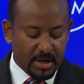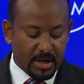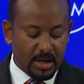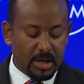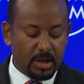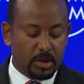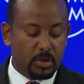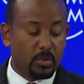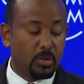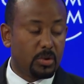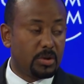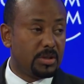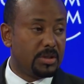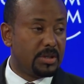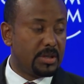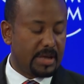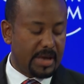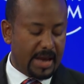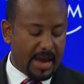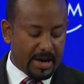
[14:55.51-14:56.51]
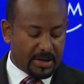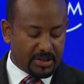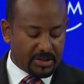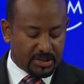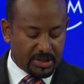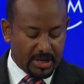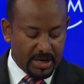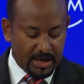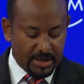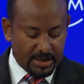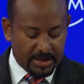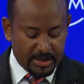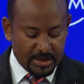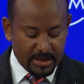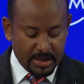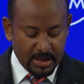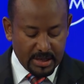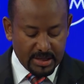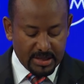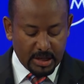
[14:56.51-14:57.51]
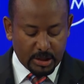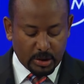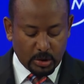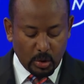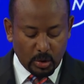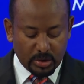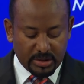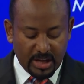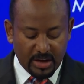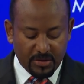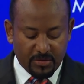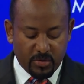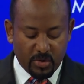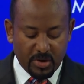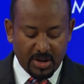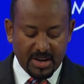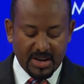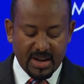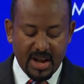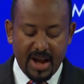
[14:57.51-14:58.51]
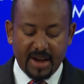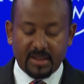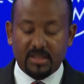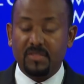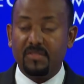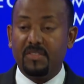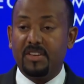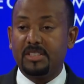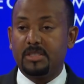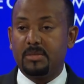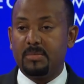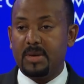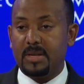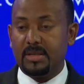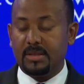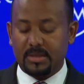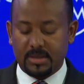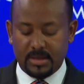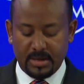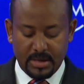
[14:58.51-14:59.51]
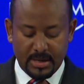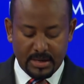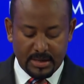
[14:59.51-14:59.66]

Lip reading: it would exceed the total foreign direct investment